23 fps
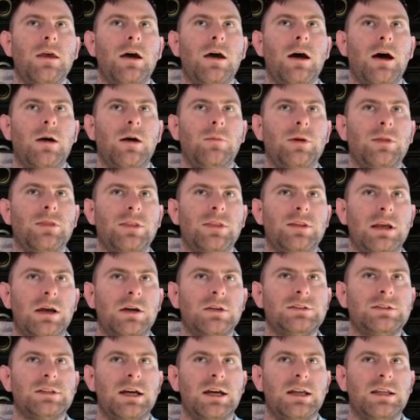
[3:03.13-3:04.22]
But the
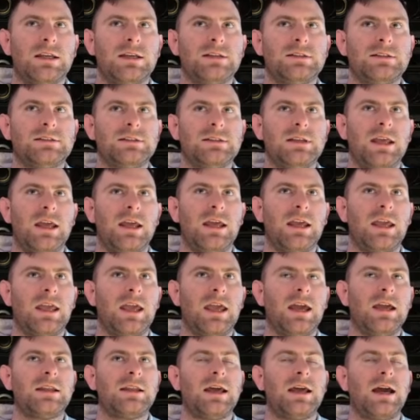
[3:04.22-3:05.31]
downside is it
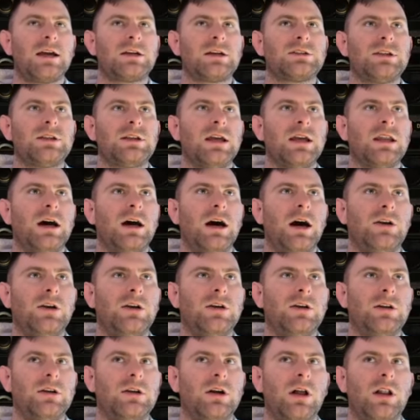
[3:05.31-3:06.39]
can't actually get
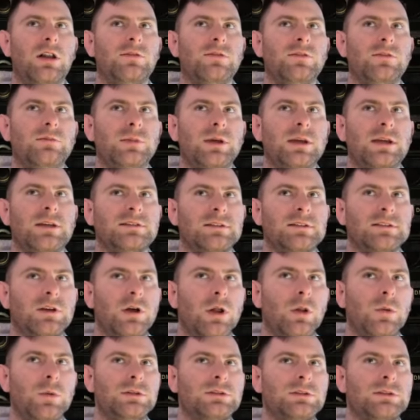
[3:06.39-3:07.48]
100 in all of them because it's
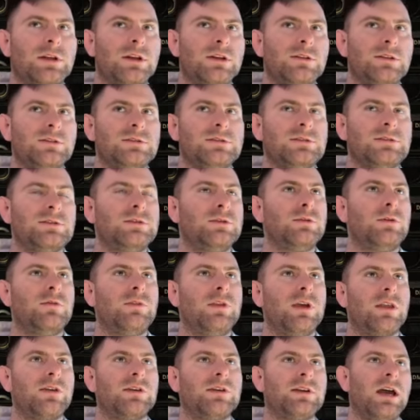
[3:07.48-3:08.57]
always going to lose 2 of
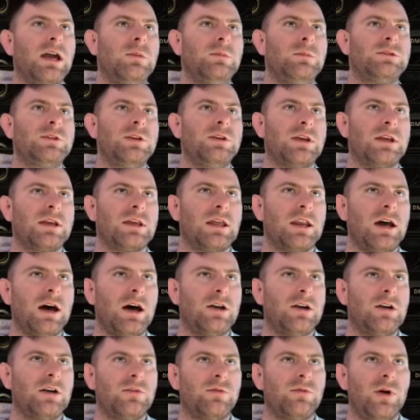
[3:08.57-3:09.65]
the other types. So you can get
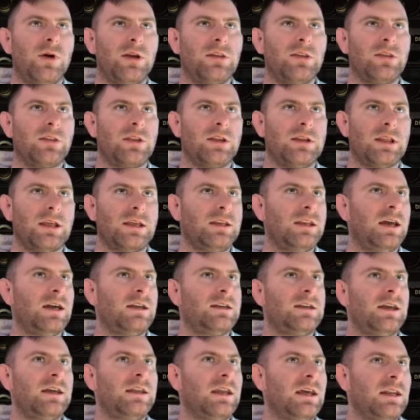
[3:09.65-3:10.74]
100 of one, then like
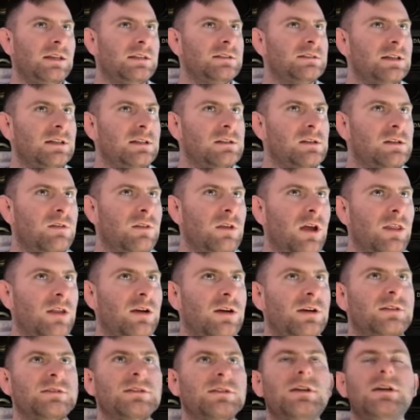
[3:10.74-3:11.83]
98, 96 of the
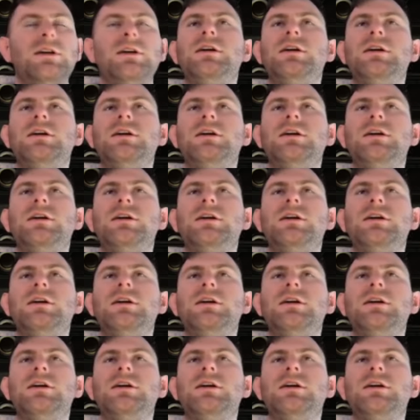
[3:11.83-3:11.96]
others.